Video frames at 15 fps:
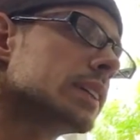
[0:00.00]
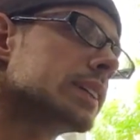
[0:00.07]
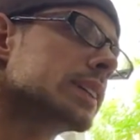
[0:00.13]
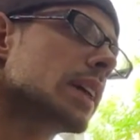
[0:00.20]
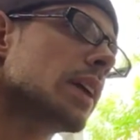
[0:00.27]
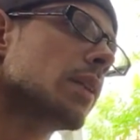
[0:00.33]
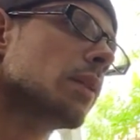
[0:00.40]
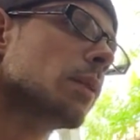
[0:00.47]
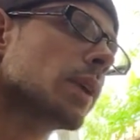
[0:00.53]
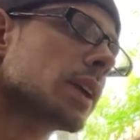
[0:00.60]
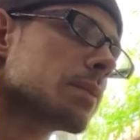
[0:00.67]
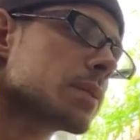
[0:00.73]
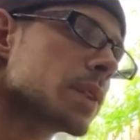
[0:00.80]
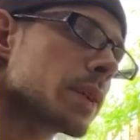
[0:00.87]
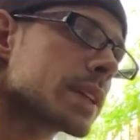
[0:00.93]
So what
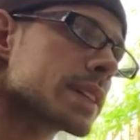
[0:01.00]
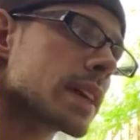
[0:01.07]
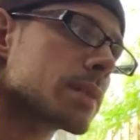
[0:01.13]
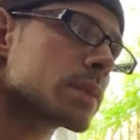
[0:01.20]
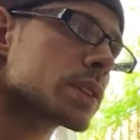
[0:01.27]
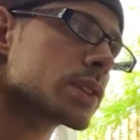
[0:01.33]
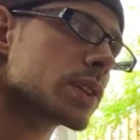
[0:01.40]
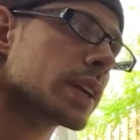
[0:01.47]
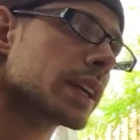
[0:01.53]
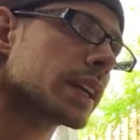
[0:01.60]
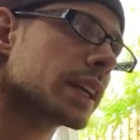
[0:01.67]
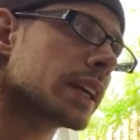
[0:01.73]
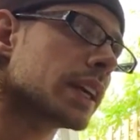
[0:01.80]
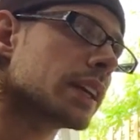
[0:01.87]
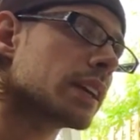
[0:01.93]
I'm doing is I'm just trying to
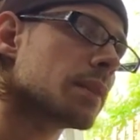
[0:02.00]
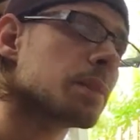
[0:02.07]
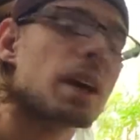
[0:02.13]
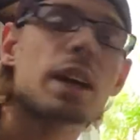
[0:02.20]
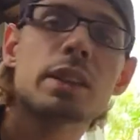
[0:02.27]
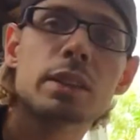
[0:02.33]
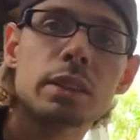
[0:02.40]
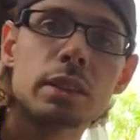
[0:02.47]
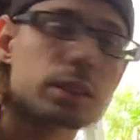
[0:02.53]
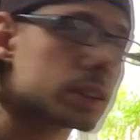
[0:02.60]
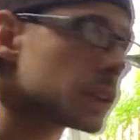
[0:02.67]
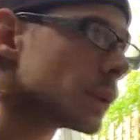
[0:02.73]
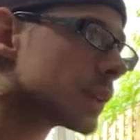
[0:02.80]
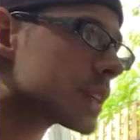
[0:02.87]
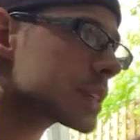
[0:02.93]
get, I'm not
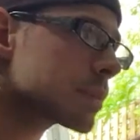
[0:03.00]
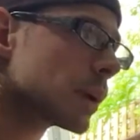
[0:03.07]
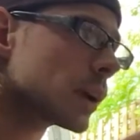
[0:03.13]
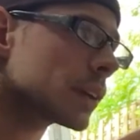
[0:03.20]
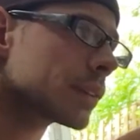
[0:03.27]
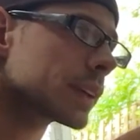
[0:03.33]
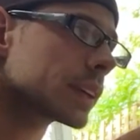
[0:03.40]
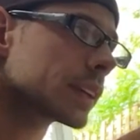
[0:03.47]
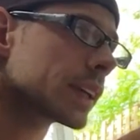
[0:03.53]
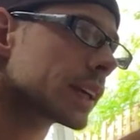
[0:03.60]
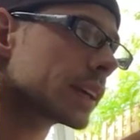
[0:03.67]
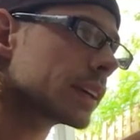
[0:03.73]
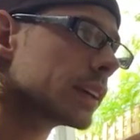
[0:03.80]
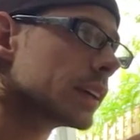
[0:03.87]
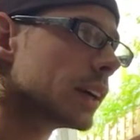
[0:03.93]
doing this perfectly.